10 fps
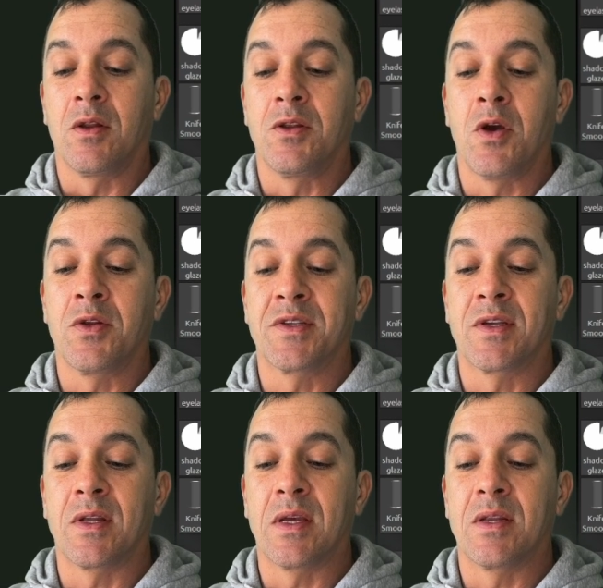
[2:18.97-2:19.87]
Notice
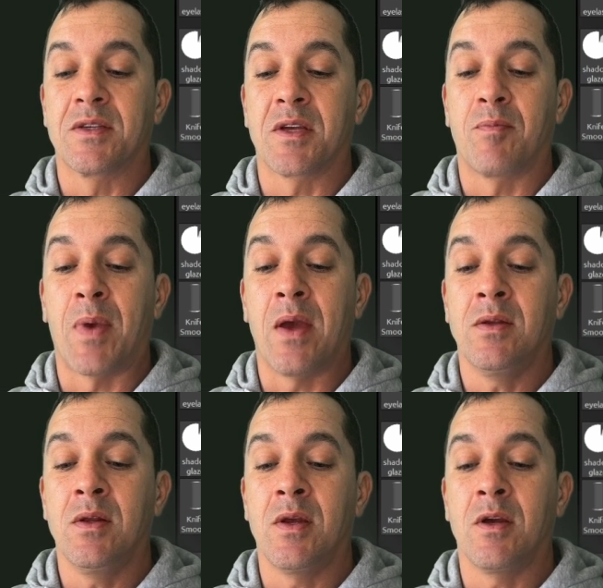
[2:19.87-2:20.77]
that it is
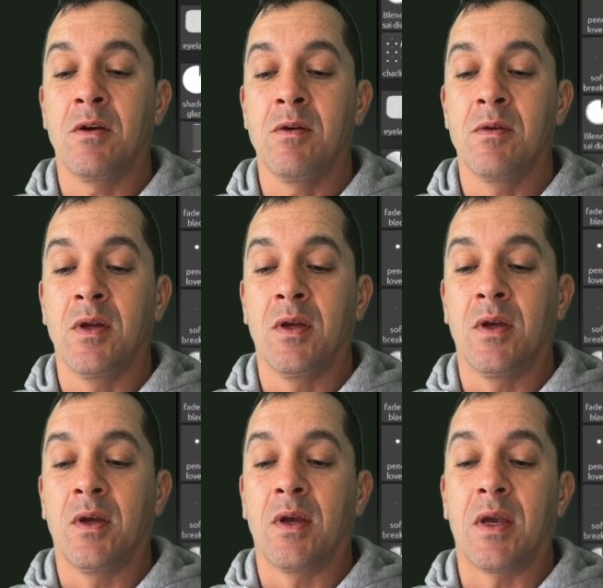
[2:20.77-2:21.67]
appended here
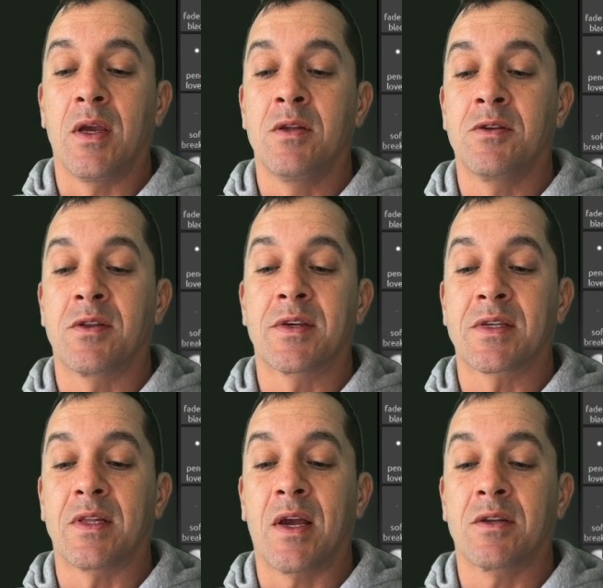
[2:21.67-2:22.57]
into the
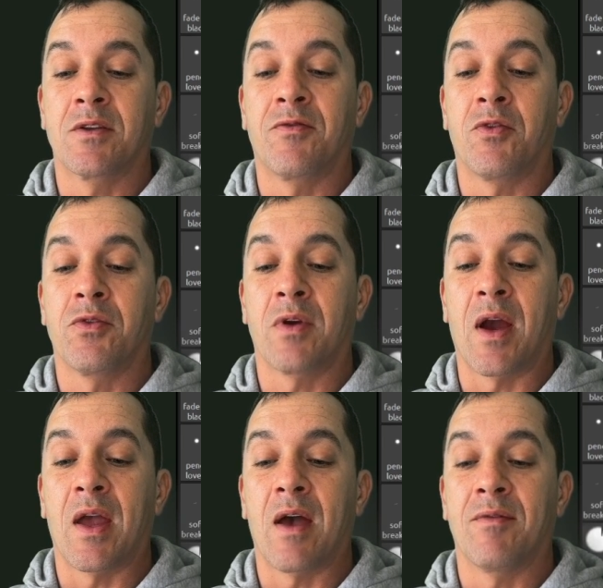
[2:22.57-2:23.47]
selected folder
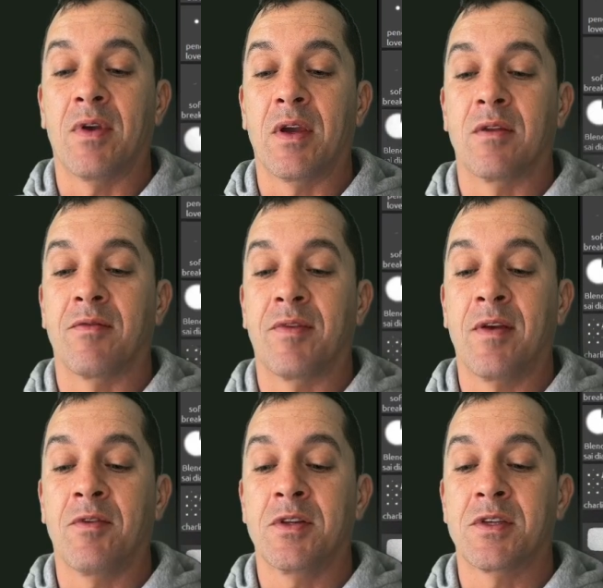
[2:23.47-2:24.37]
I have in
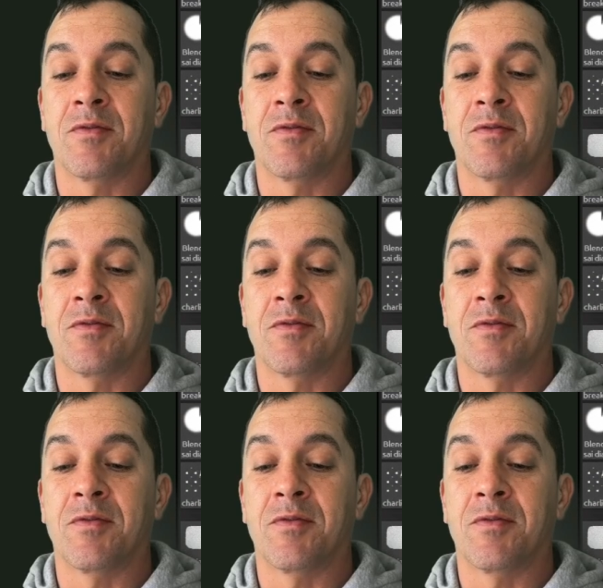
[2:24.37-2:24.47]
favorites.